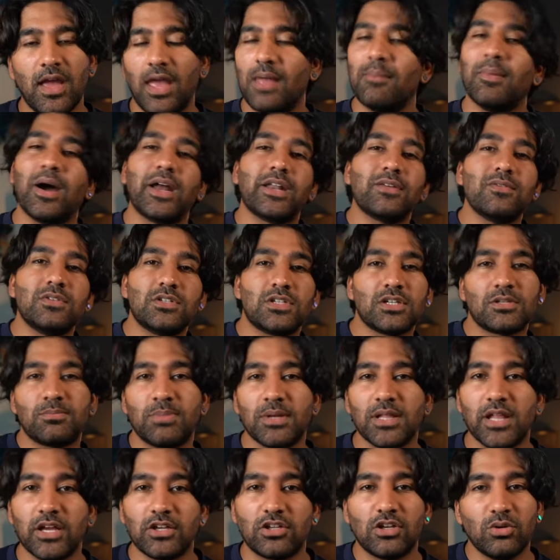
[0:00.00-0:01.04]
It might even just
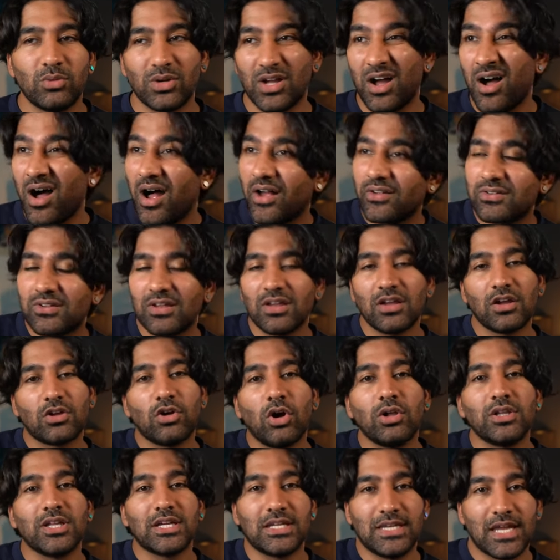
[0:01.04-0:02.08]
be like, you know what, asking a
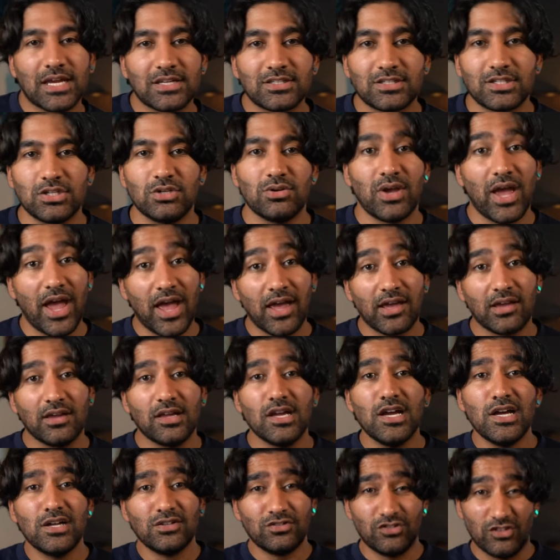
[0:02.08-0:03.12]
colleague next to you, hey,
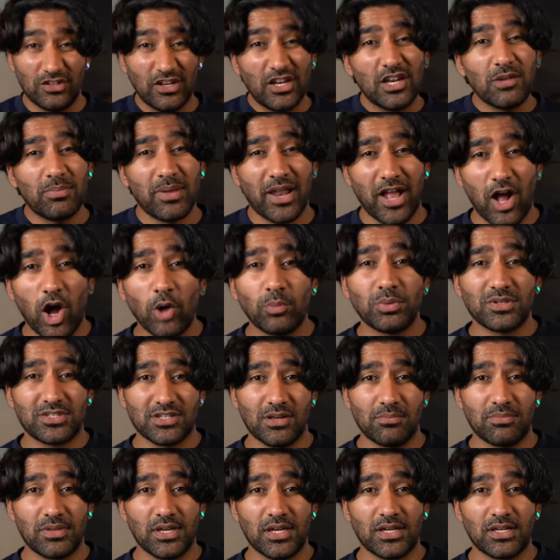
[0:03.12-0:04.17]
do you need a bit of help with
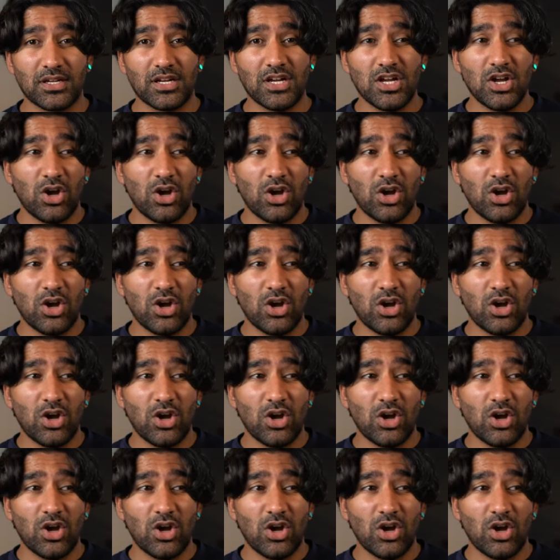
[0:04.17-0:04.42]
something?